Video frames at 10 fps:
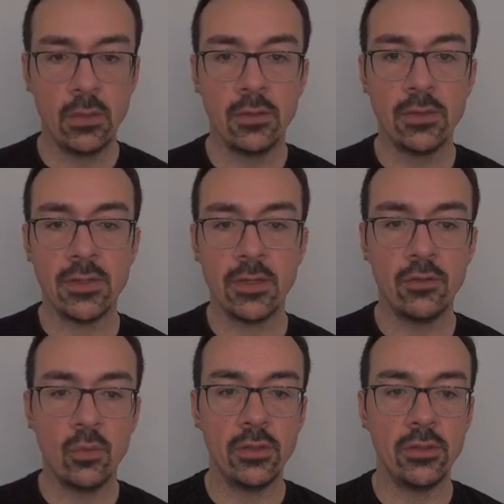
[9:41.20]
The
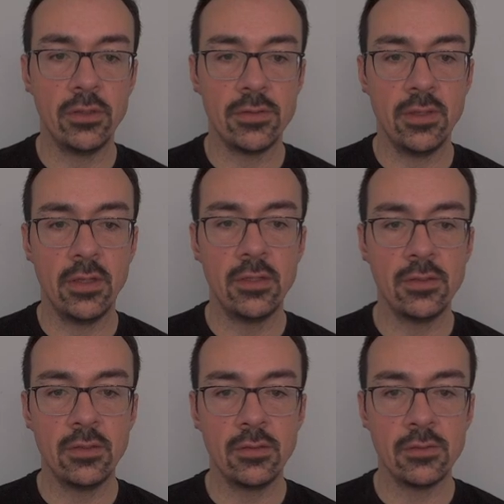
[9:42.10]
second one is the
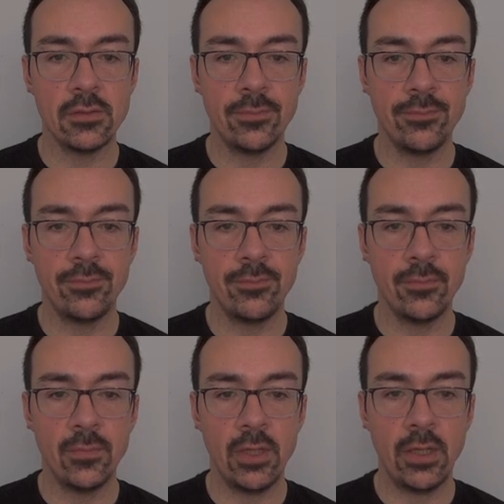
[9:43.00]
instance,
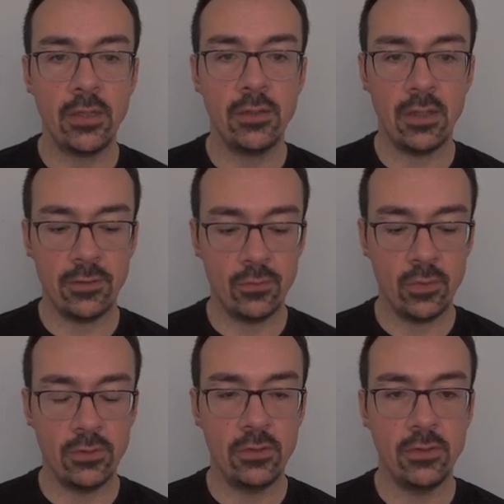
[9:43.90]
and the last
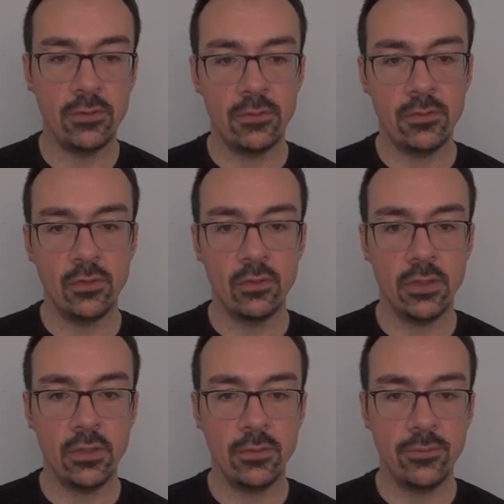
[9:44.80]
one is the secret
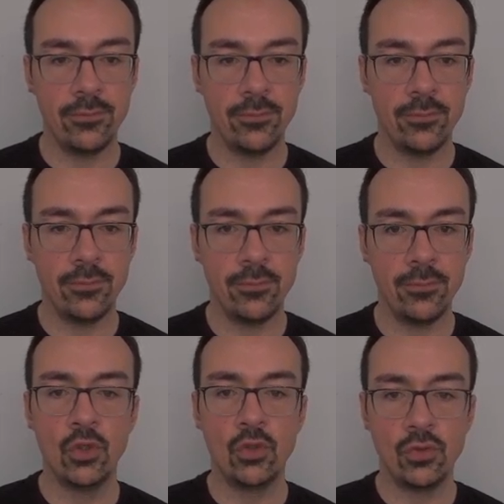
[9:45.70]
key.
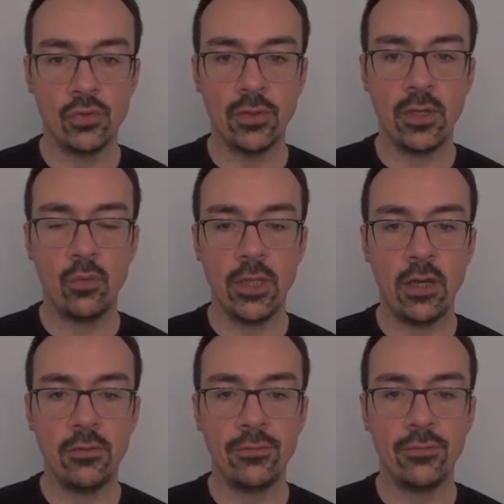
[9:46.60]
Good, so now we
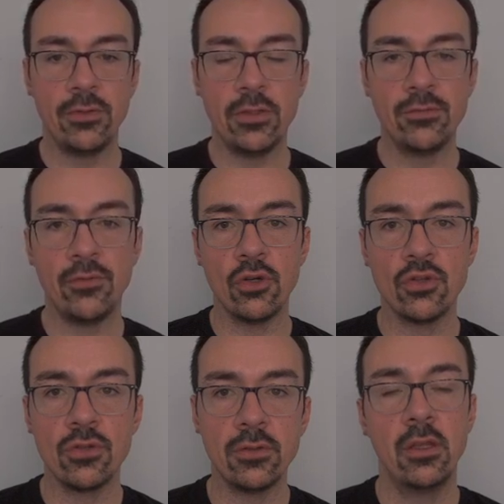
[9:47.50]
have this
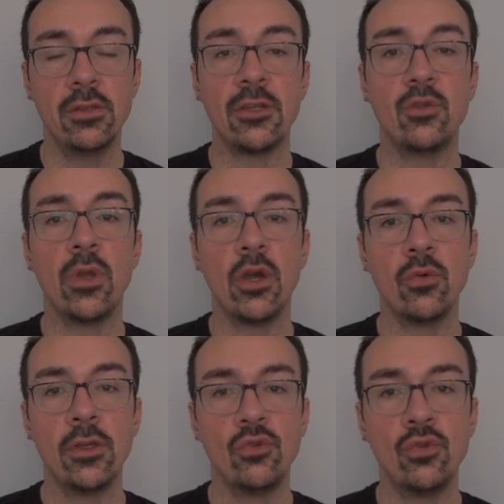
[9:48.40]
function that we are
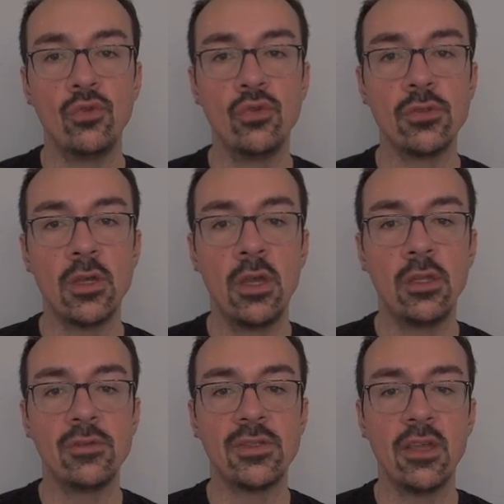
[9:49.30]
going to use
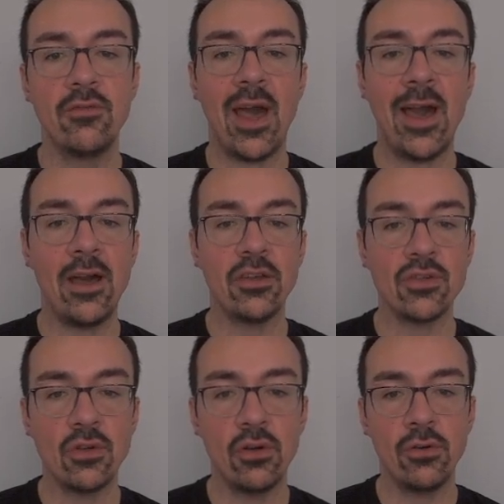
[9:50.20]
to save the
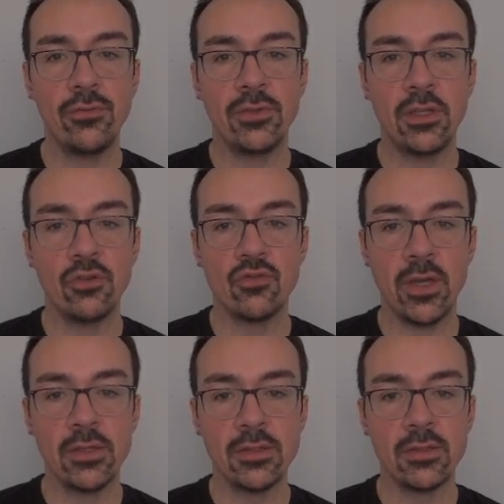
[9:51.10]
hash of the
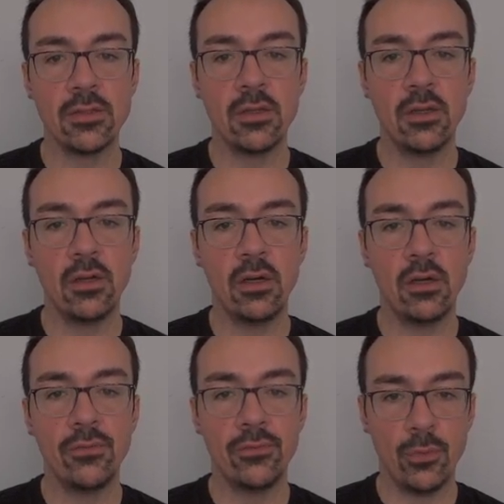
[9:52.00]
address
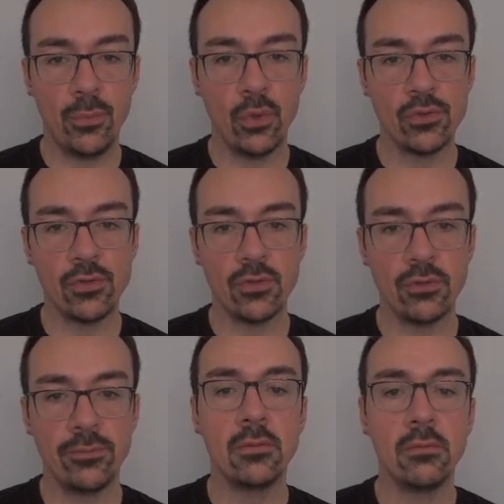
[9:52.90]
of the poster.
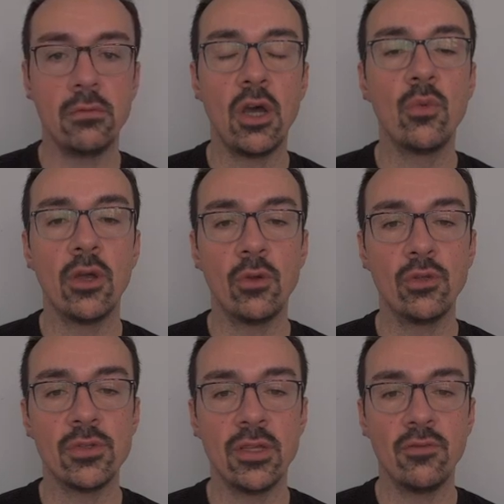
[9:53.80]
Now we are going
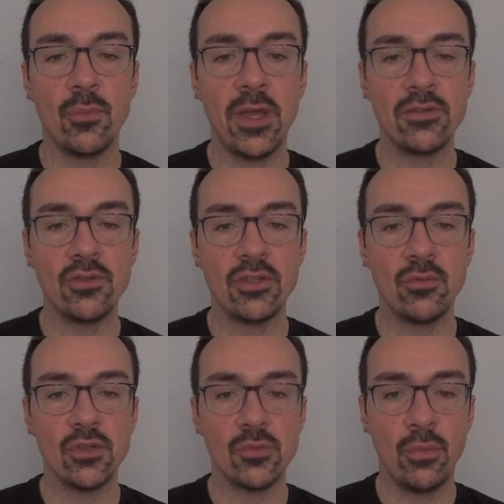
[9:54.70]
to save the message that
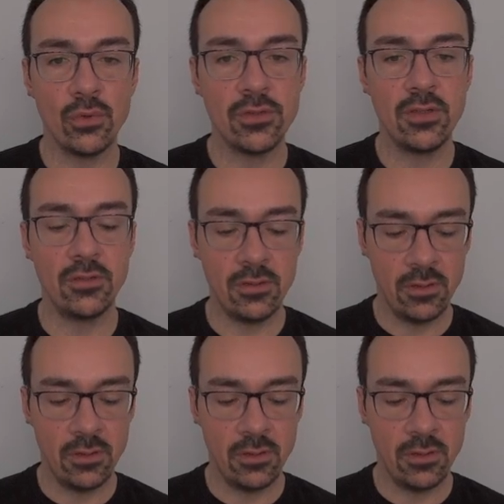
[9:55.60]
was posted